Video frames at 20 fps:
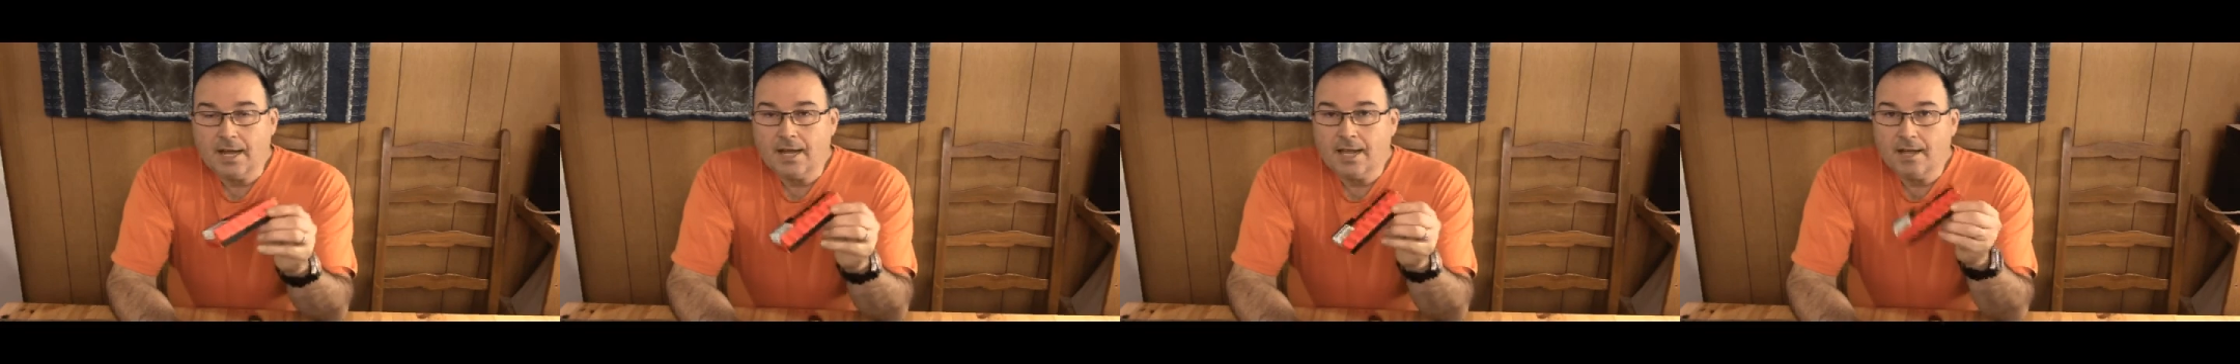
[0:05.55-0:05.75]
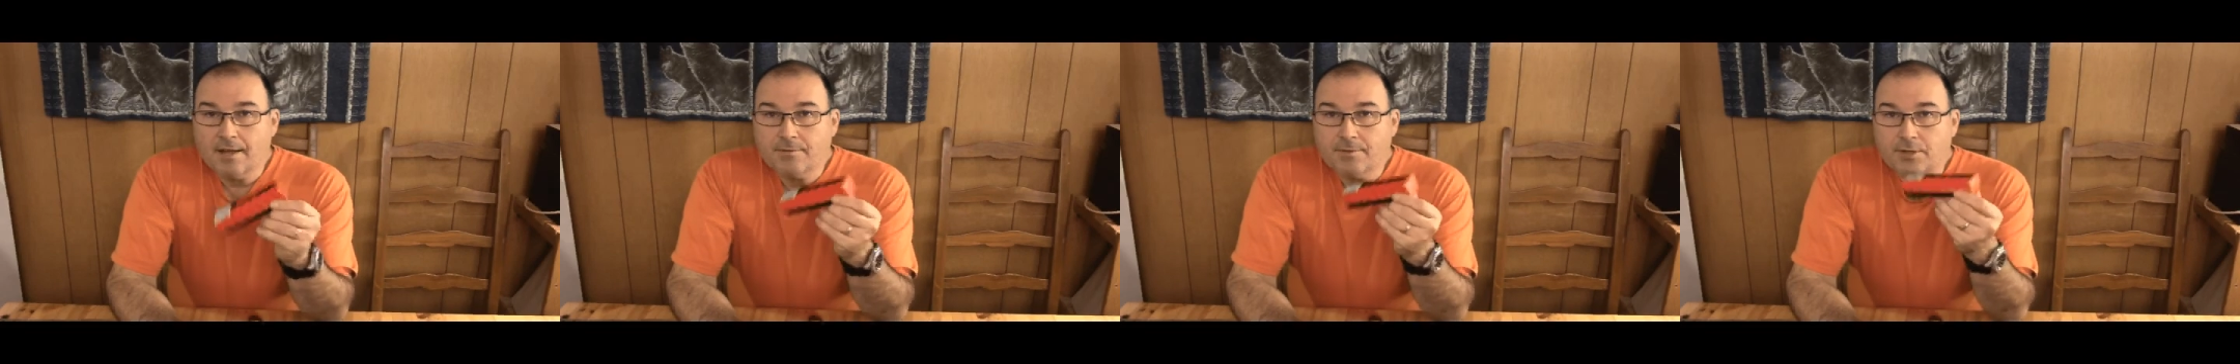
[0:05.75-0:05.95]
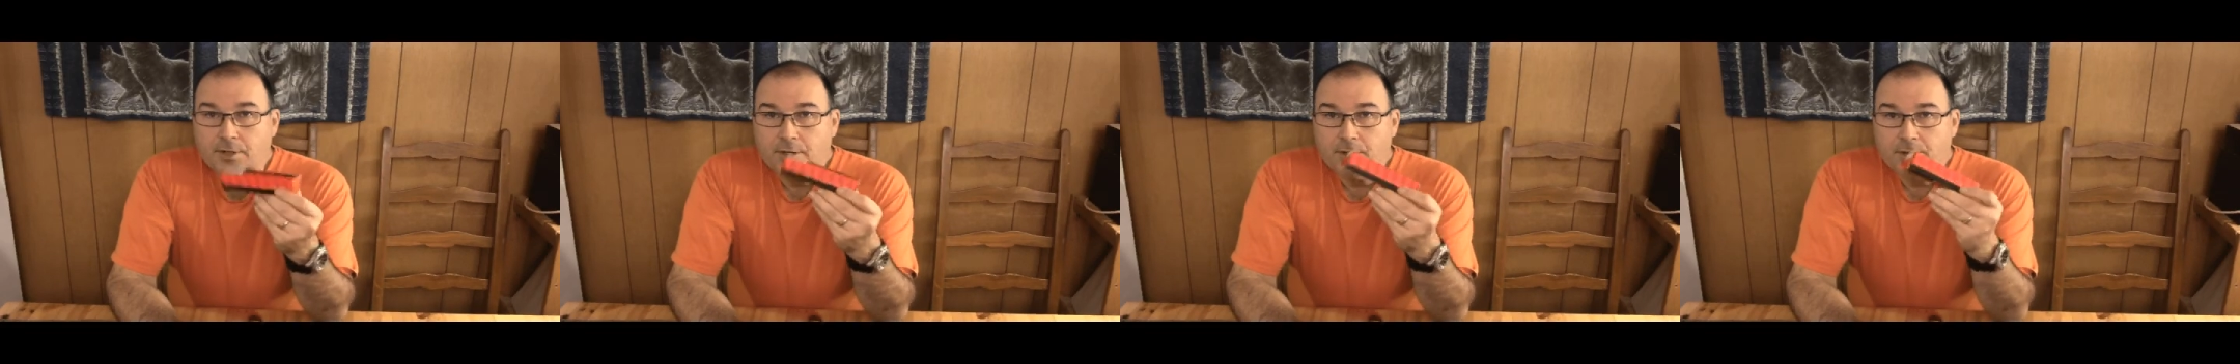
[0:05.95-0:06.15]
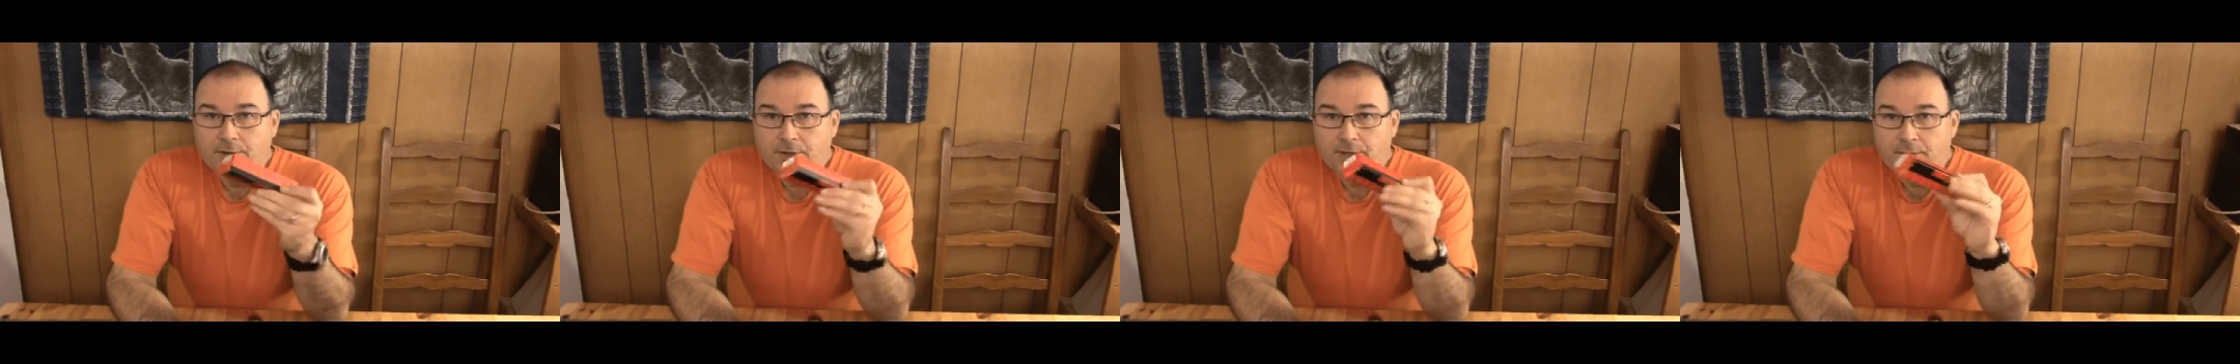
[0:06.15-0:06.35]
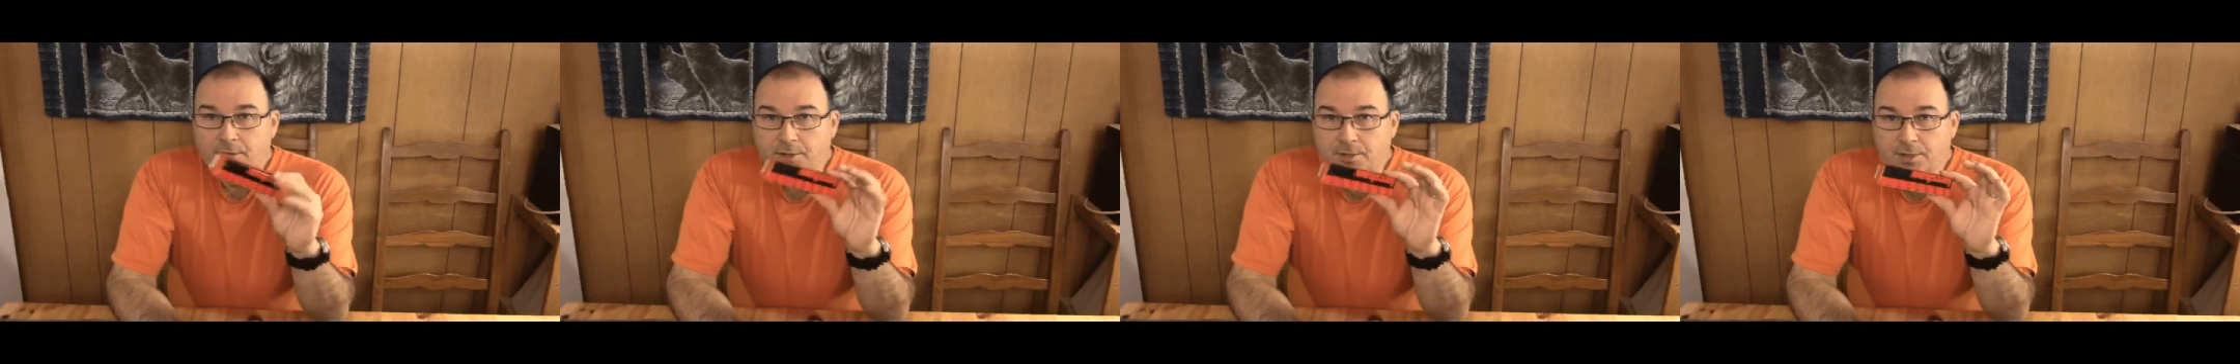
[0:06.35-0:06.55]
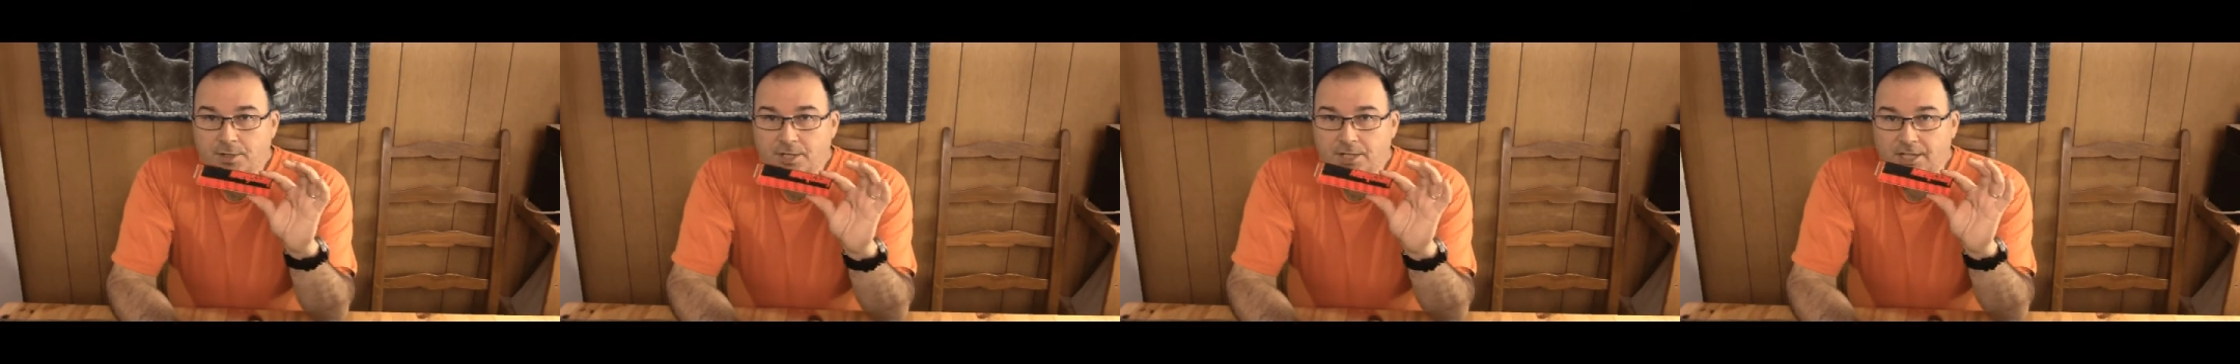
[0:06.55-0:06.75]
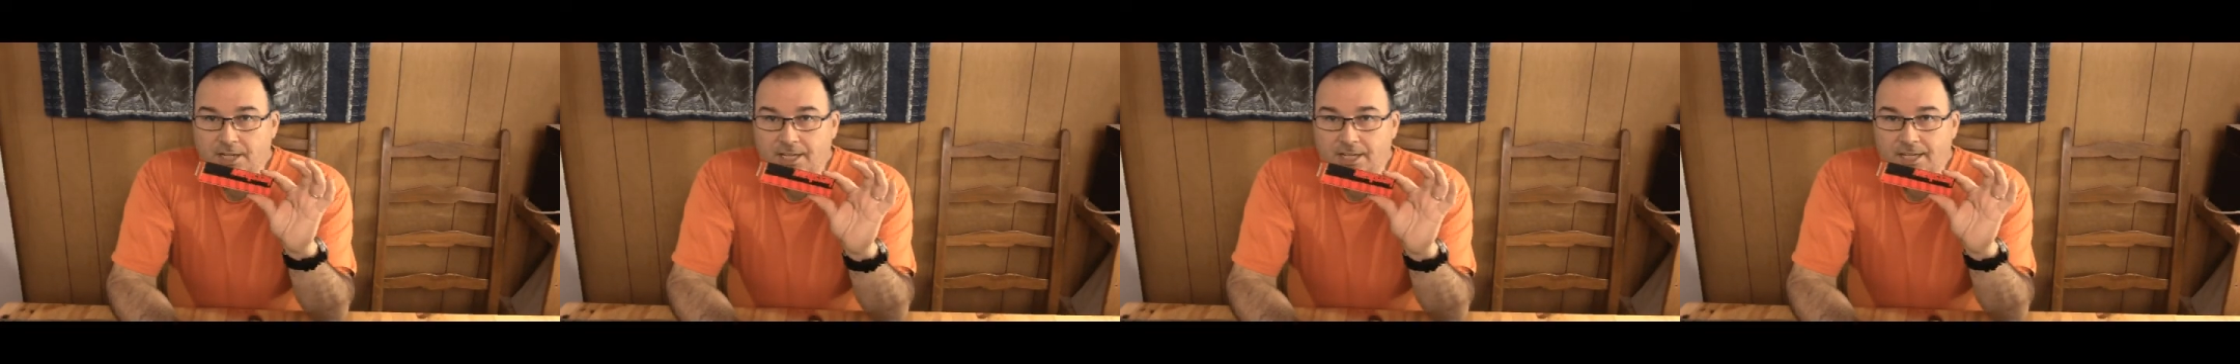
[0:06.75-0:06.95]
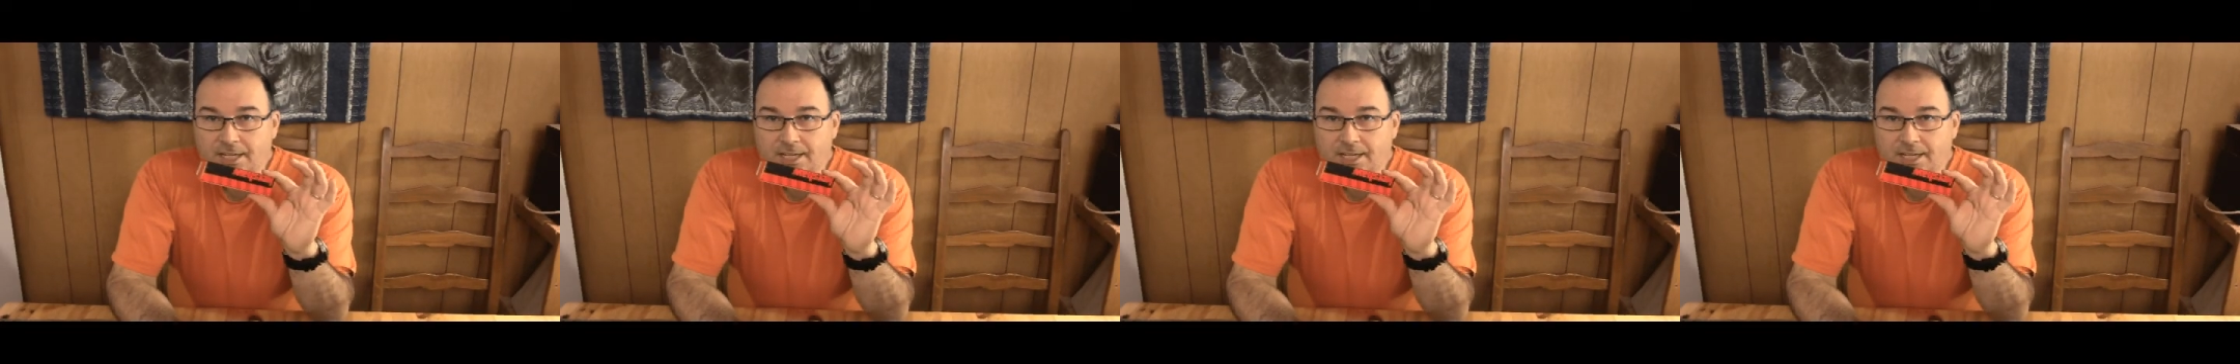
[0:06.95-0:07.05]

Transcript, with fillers: have another Kershaw,